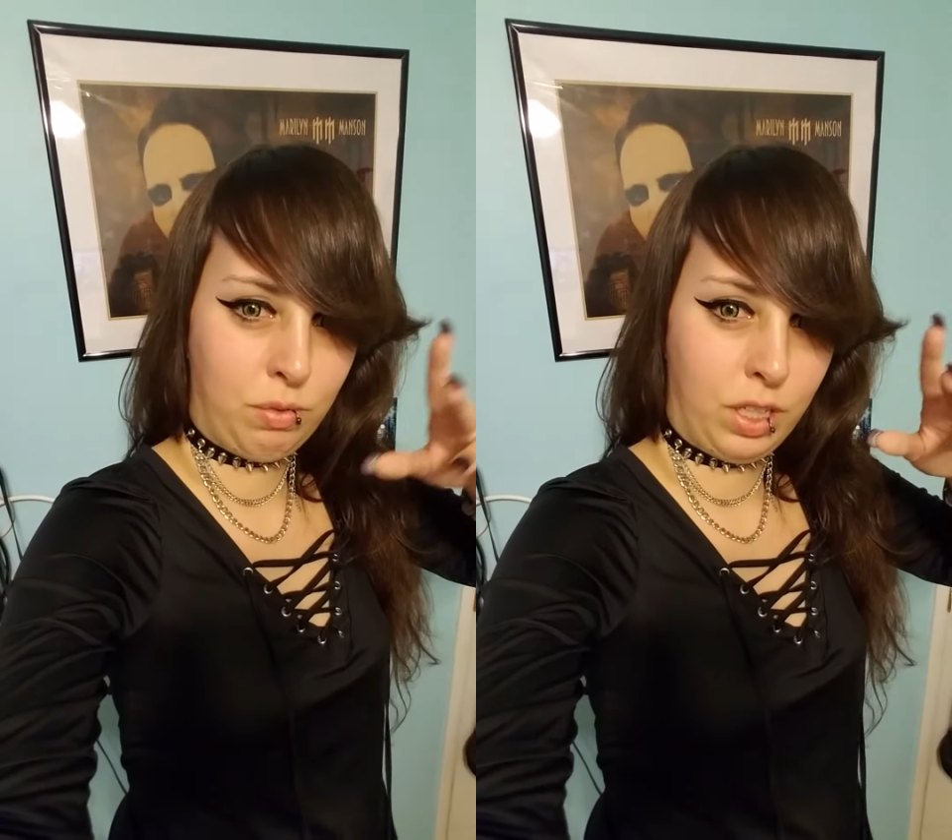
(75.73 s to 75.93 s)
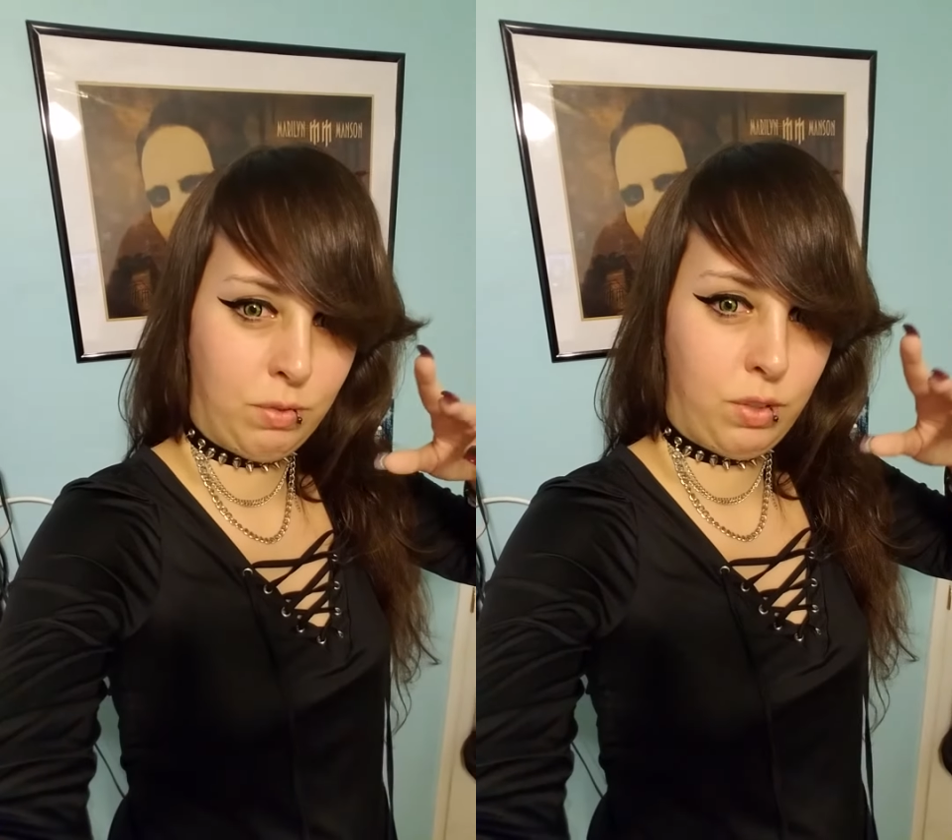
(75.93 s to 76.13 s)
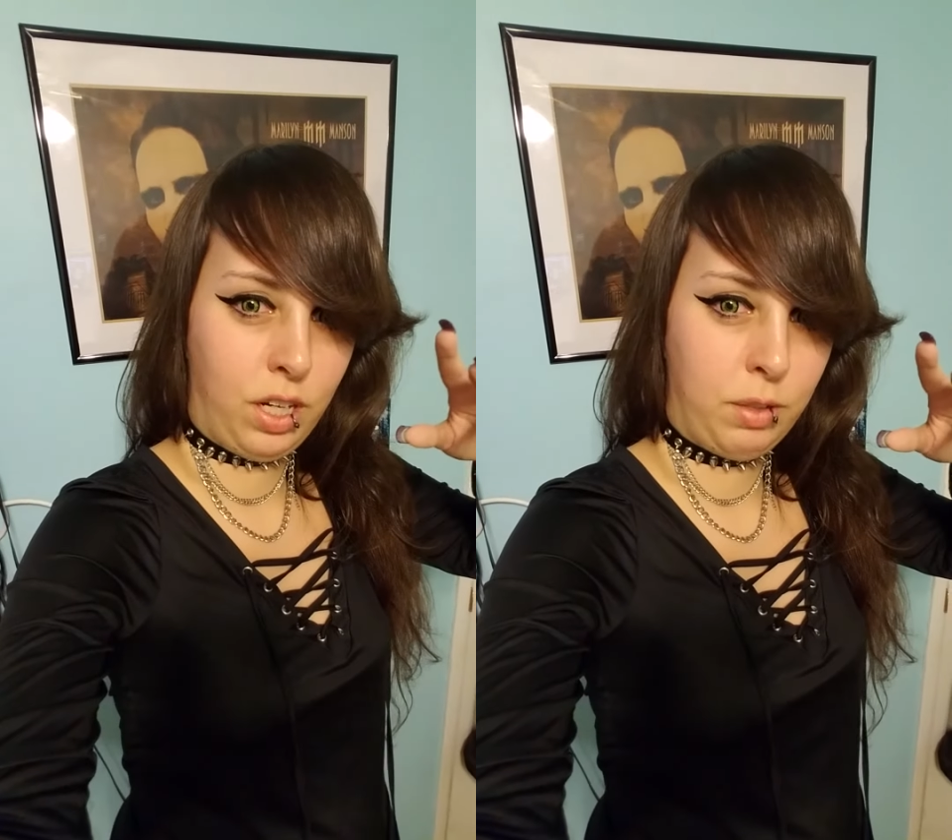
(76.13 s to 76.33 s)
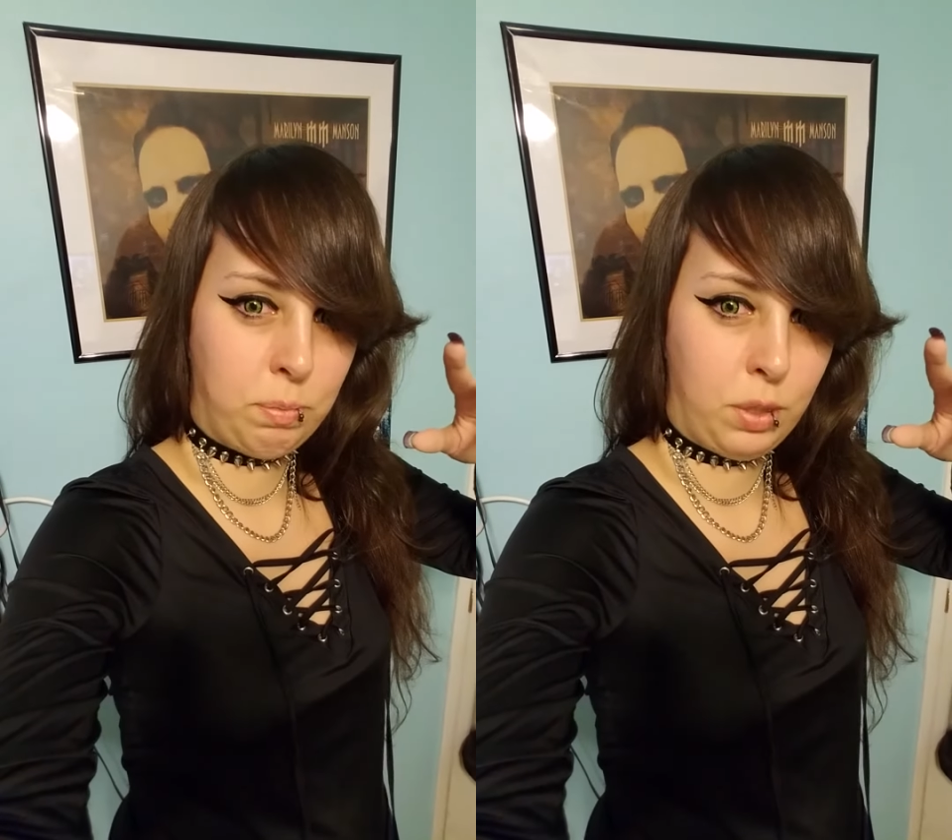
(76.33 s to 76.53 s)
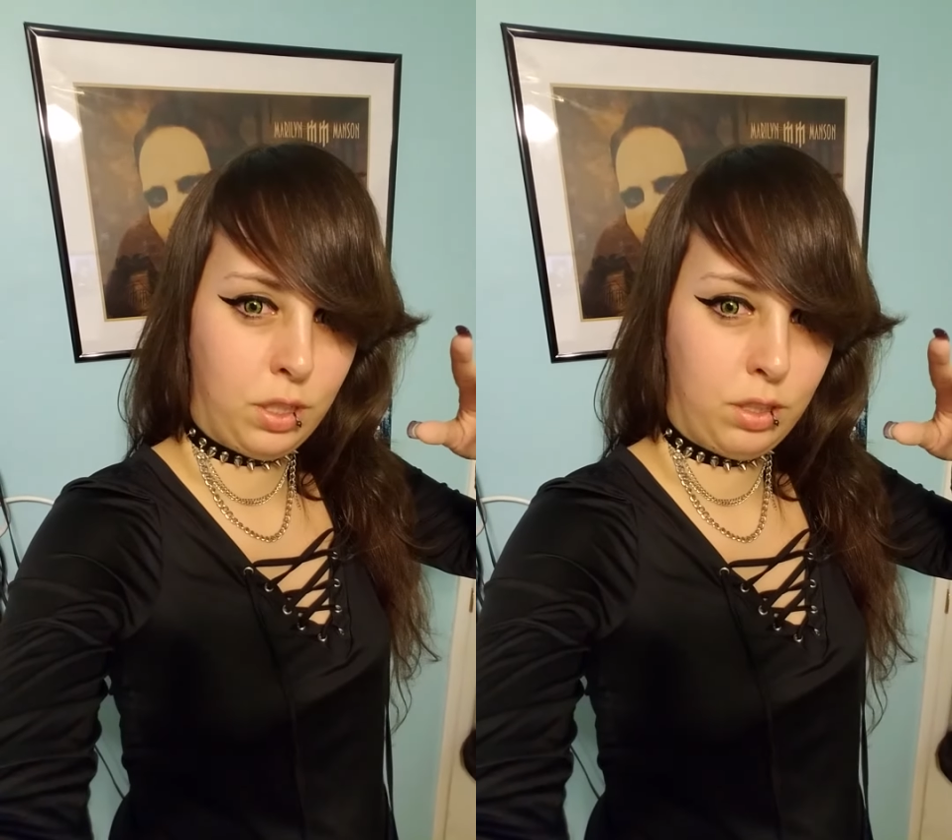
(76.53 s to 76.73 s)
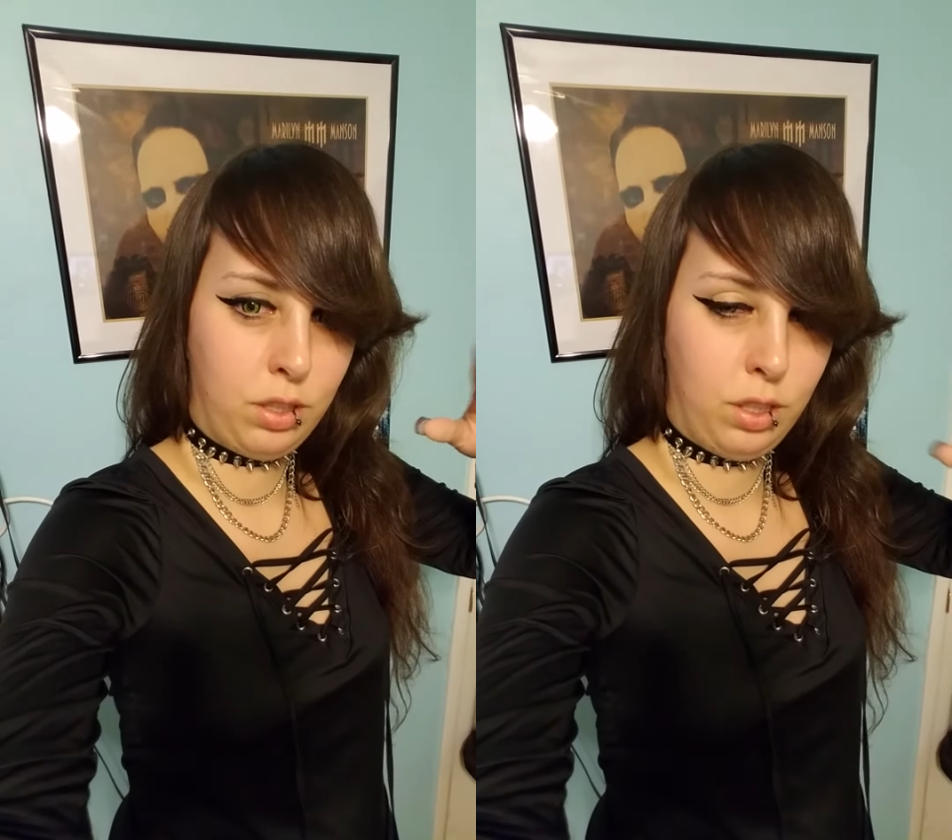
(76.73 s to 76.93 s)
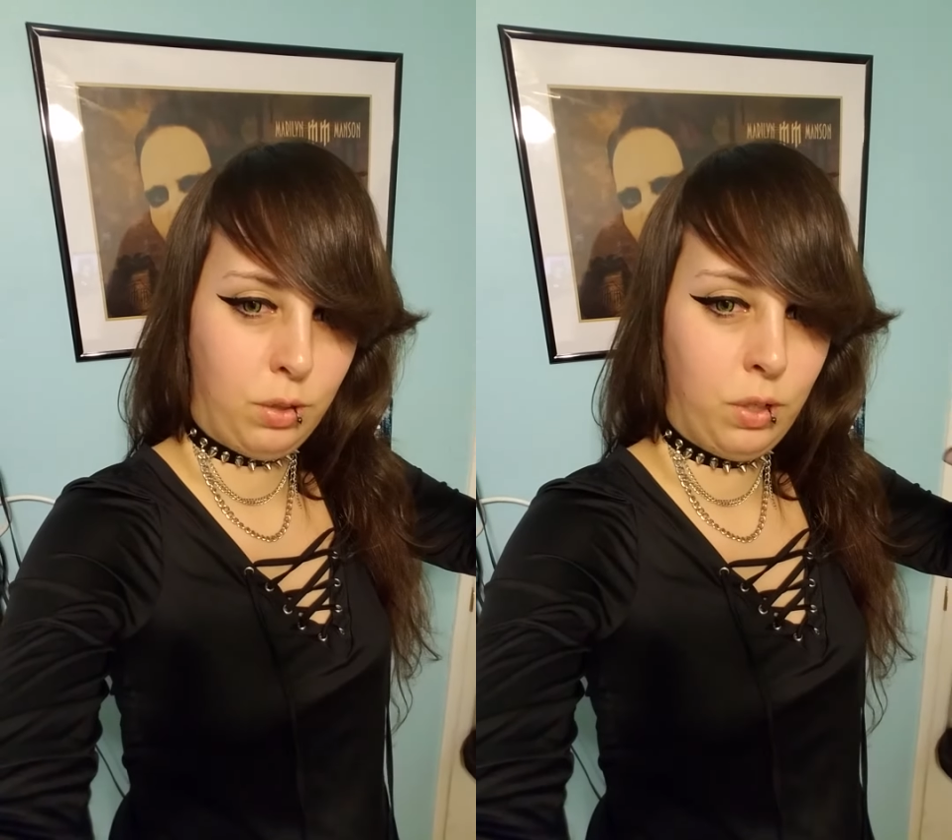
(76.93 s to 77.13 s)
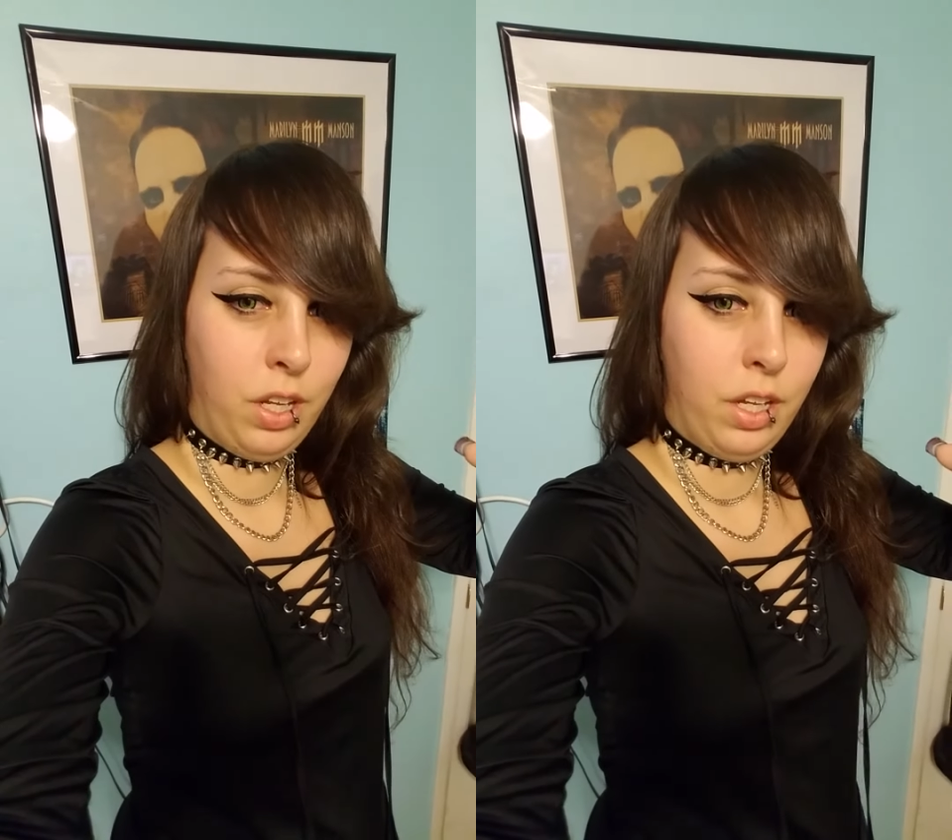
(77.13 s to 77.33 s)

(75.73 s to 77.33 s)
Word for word: vlog five, part two.